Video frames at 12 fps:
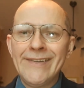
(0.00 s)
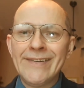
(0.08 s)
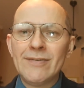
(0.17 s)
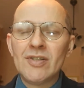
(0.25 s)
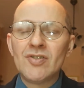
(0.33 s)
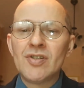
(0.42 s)

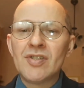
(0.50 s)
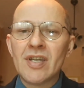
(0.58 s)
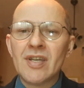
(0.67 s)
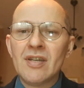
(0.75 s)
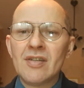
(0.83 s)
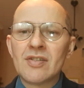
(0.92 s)
which is
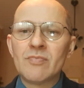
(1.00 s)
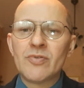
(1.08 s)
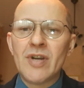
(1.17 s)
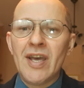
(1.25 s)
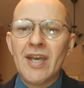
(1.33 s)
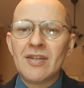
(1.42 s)
a
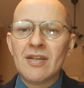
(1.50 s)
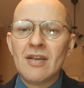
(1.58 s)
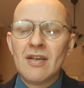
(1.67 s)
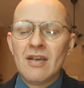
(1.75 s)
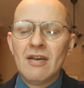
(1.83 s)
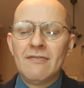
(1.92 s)
spread
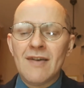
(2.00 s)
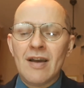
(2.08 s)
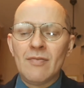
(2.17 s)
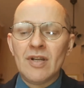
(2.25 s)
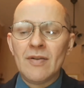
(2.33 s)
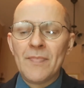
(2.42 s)

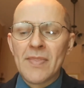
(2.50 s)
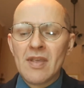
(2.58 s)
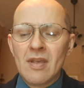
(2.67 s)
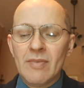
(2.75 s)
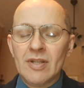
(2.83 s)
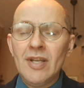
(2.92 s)
vowel.
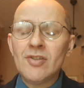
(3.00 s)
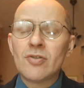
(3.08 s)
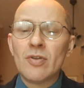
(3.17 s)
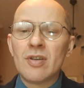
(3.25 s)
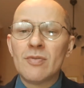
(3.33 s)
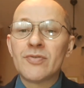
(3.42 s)
But let's
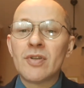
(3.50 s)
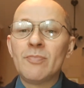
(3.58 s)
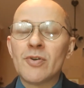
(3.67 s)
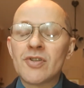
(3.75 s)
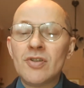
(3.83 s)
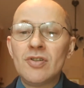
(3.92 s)
talk about the
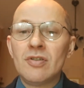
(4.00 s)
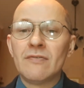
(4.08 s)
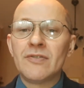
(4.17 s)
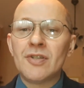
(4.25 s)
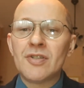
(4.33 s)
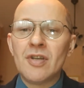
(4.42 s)
position
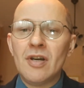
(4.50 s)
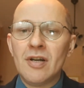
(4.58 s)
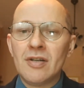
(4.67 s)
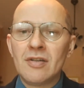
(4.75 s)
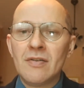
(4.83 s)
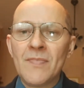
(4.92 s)
of the
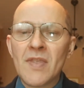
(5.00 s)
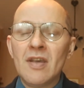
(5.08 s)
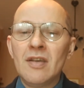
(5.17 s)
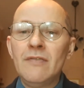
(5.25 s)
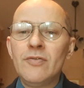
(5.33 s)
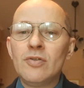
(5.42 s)
tongue.
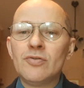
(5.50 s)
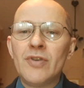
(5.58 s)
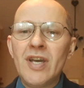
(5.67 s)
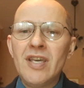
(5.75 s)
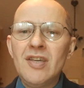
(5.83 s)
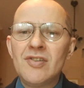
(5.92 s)
If you
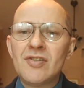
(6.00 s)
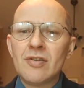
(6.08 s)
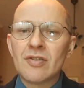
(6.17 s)
raise your